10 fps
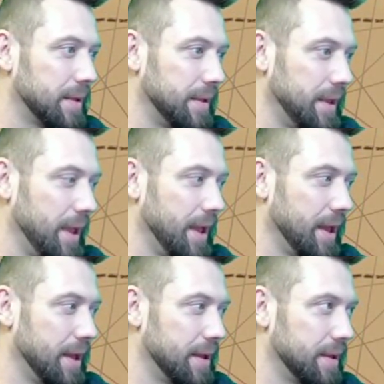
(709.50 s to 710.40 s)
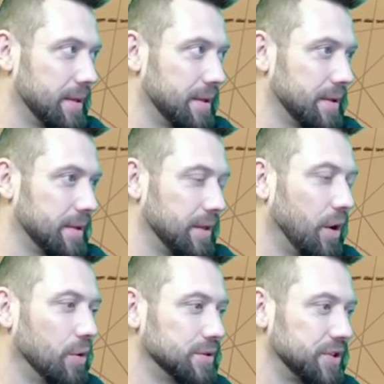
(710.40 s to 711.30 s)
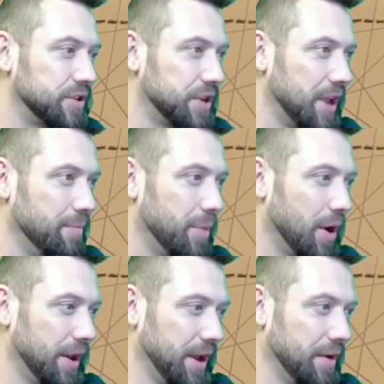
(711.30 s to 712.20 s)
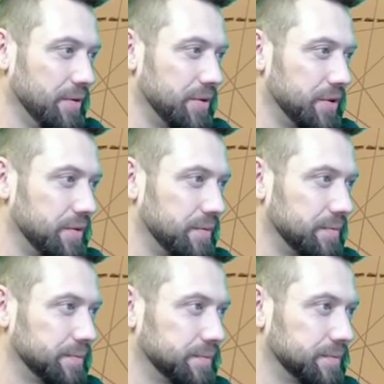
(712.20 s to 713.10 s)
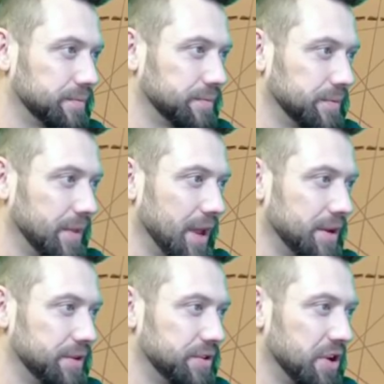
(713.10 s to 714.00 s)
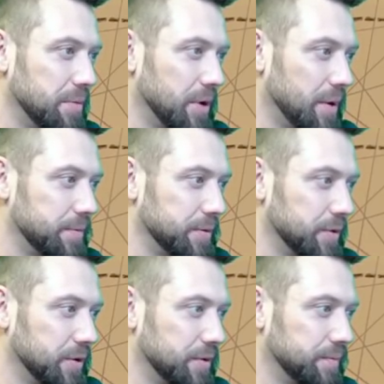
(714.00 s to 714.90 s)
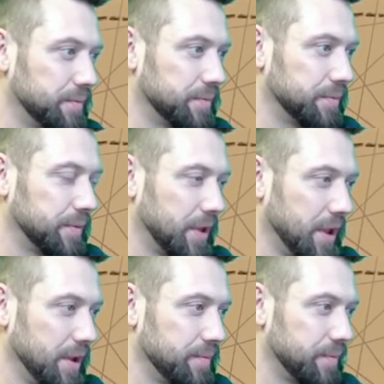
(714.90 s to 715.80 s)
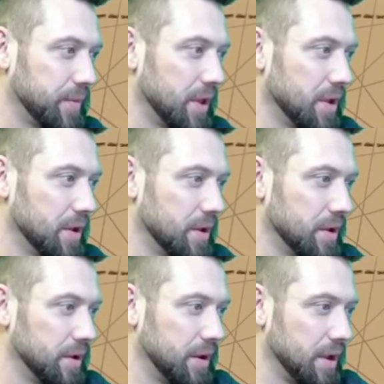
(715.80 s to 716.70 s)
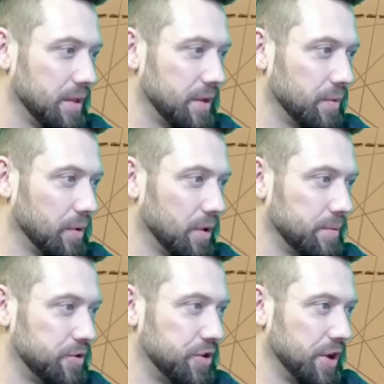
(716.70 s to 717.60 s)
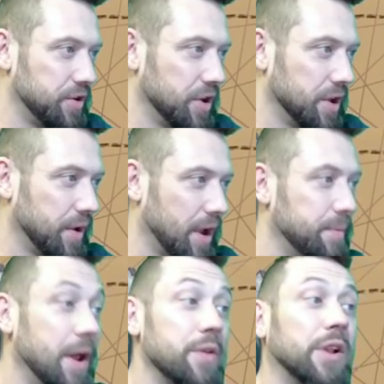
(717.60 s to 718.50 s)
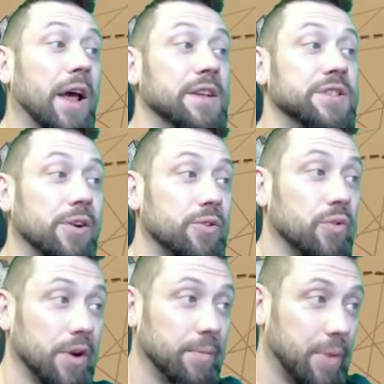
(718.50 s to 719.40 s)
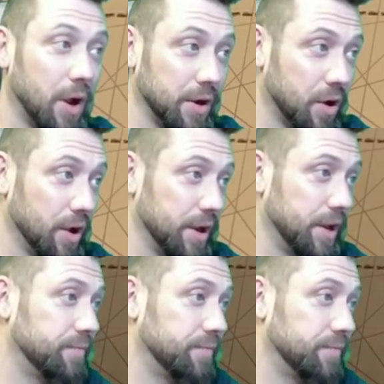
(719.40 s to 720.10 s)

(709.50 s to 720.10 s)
Yeah. The host of this game bought it out. That is suboptimal. Okay. They roll in magenta. I am now the last territory on a bot continent.